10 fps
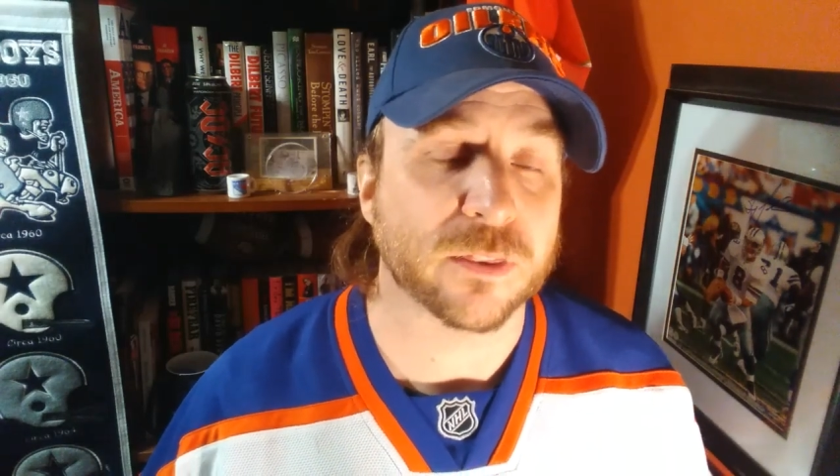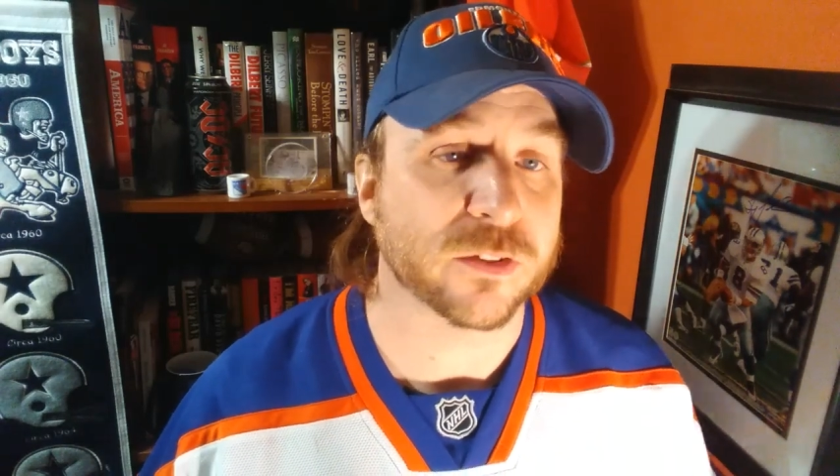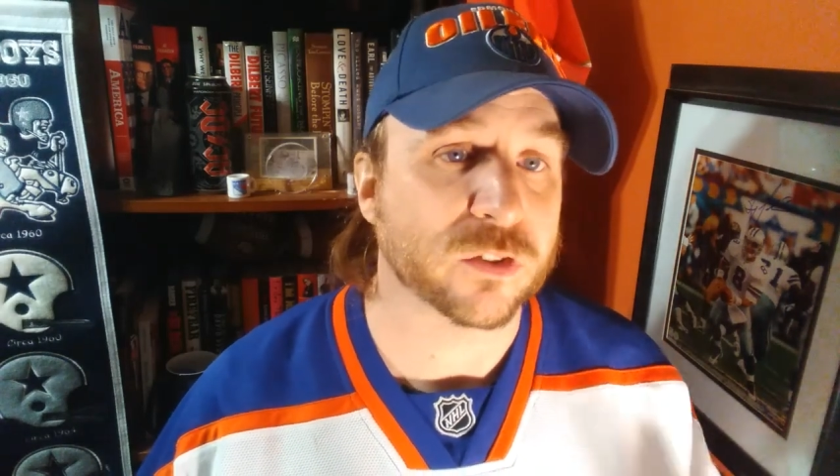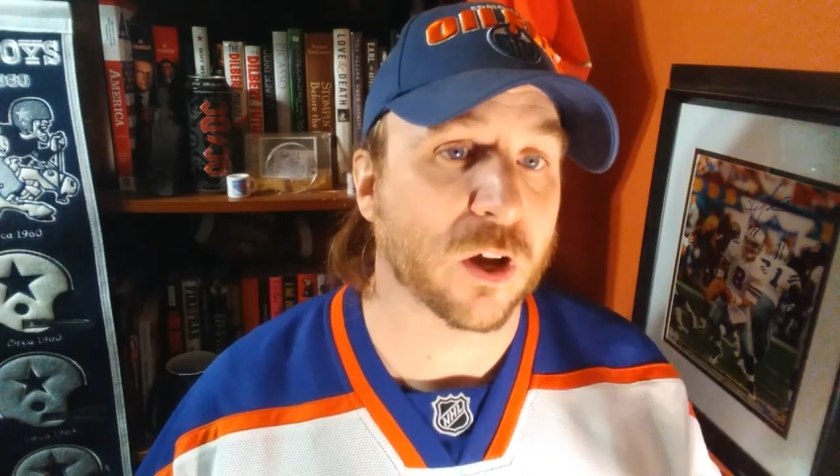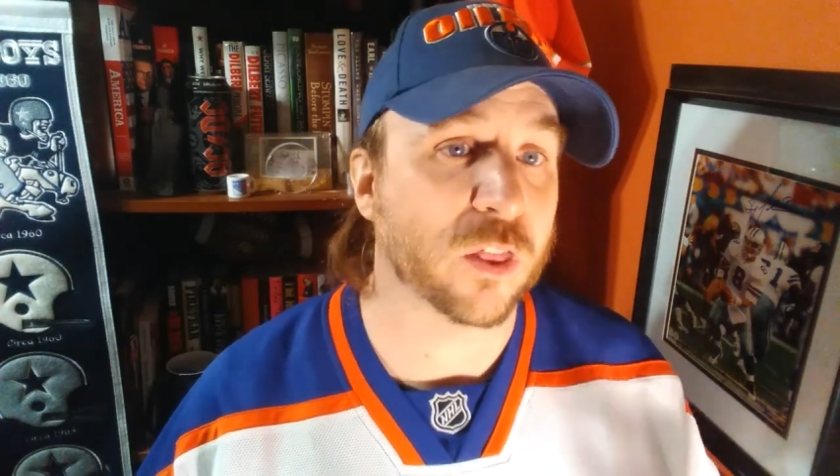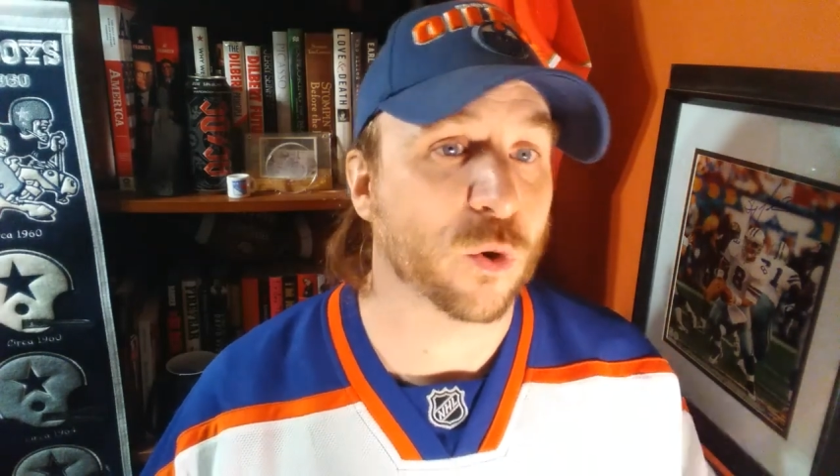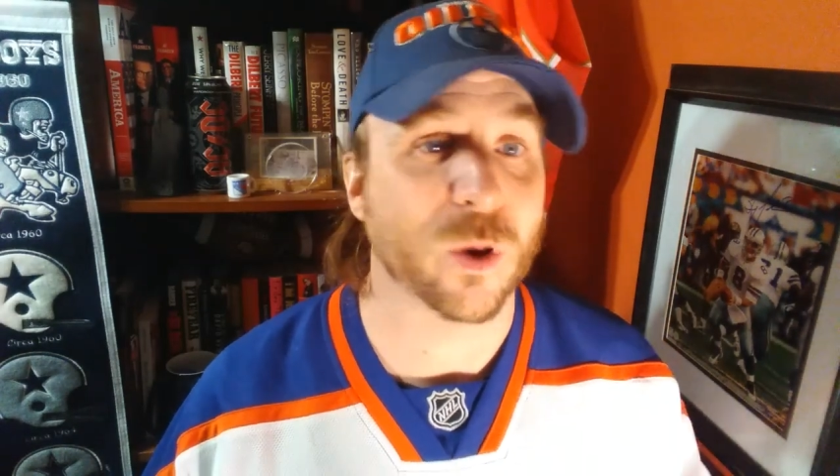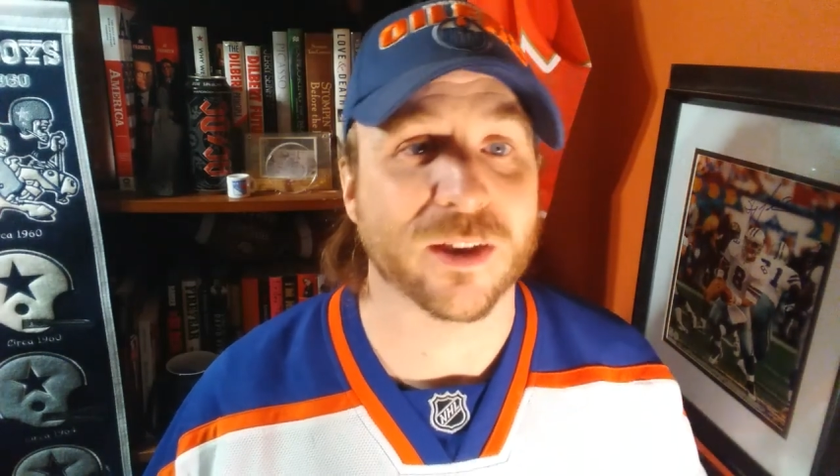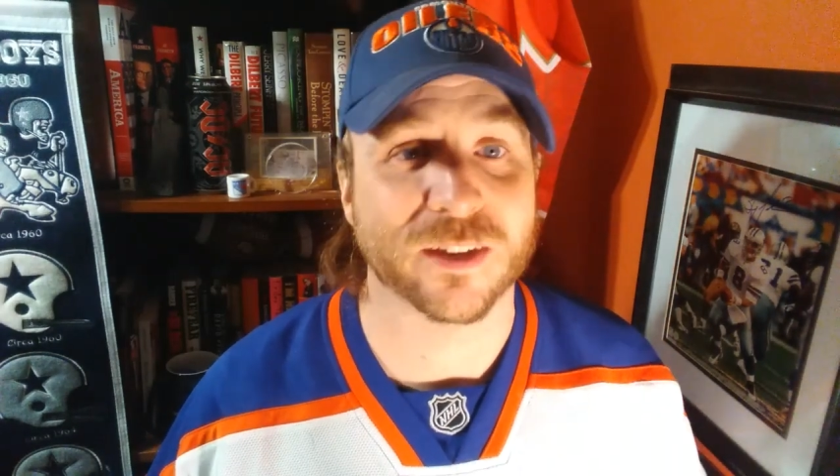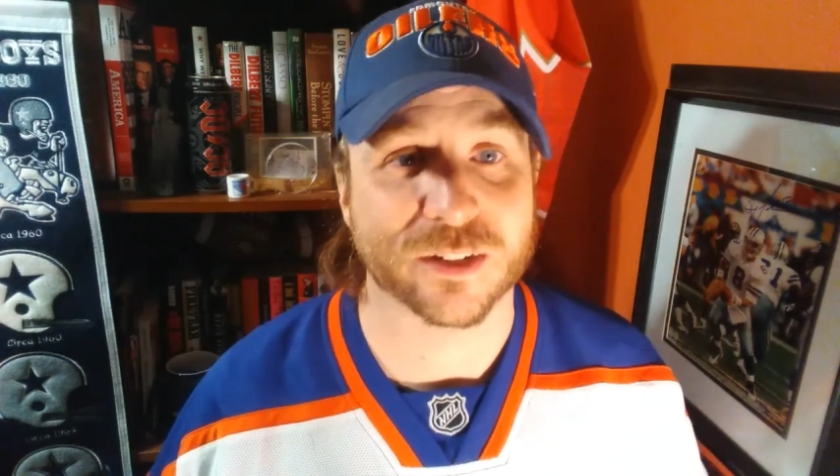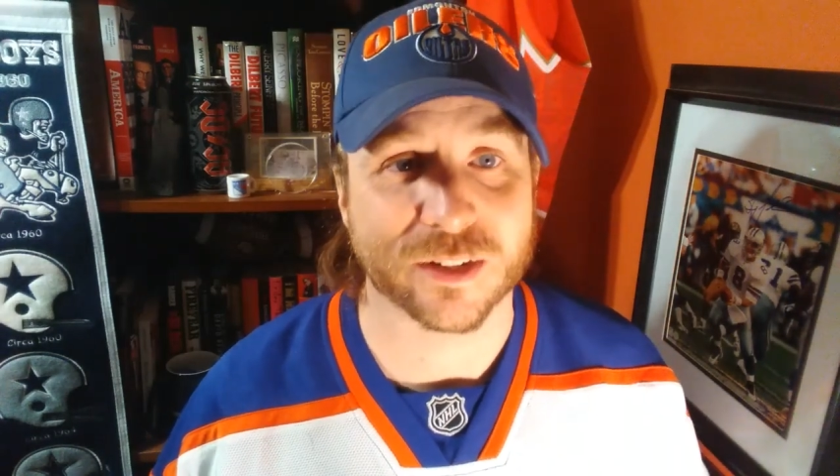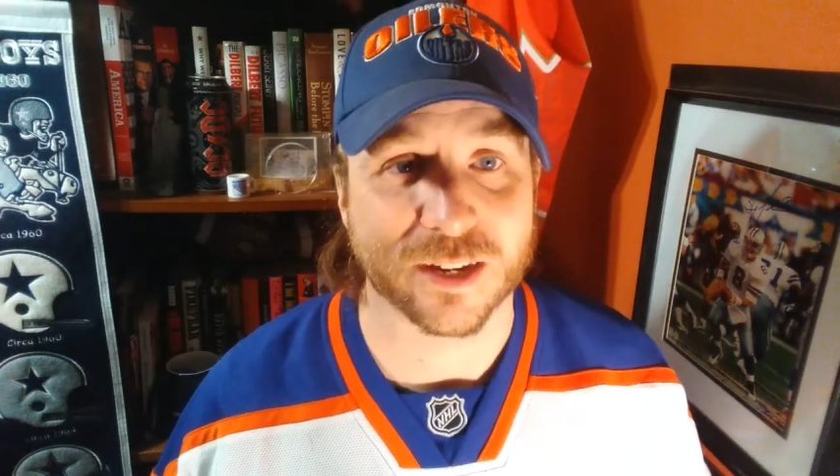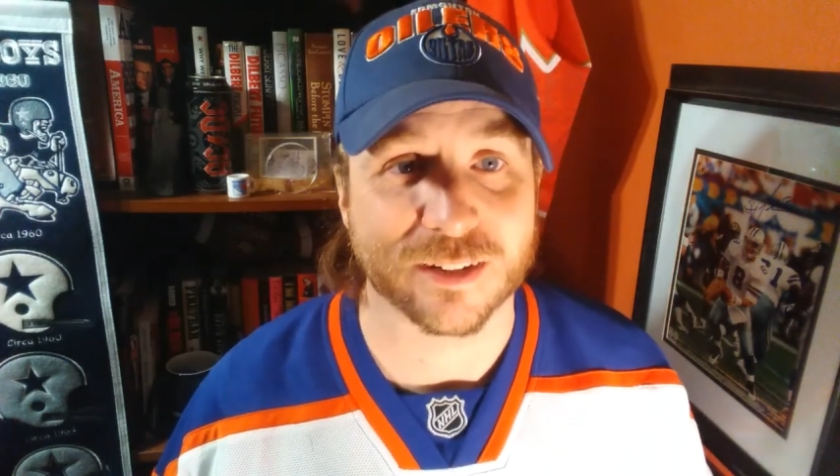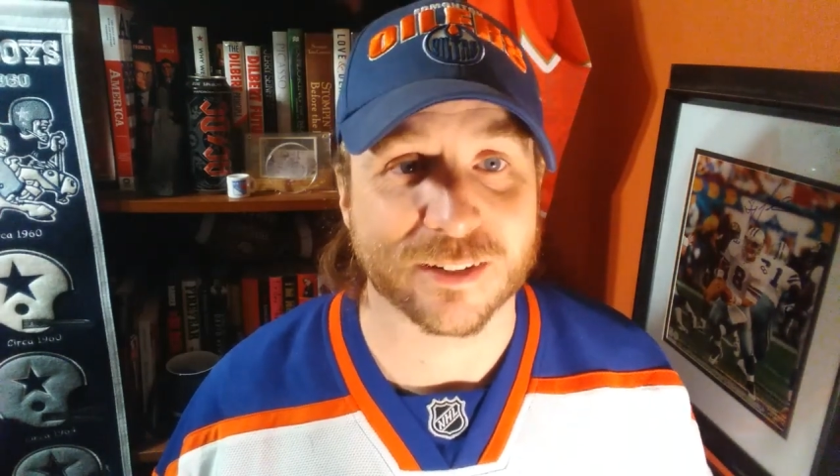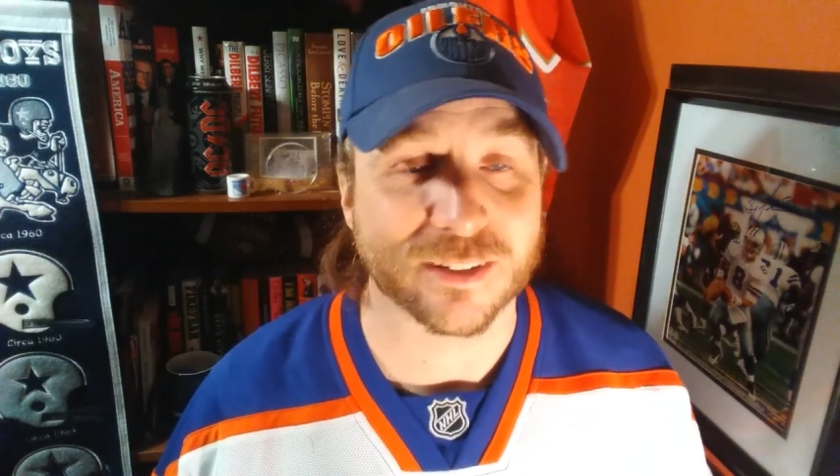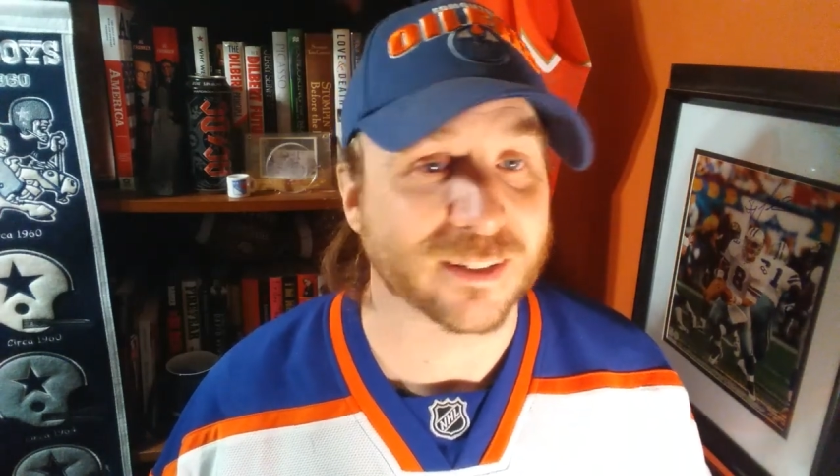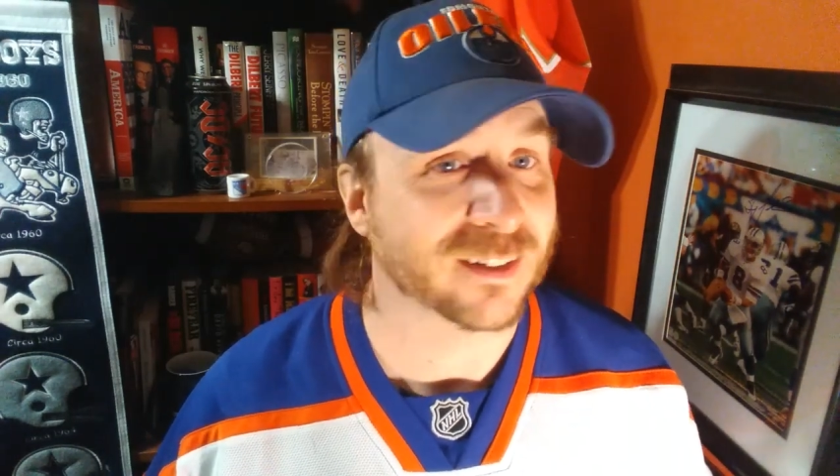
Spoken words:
they saw the way that it ended.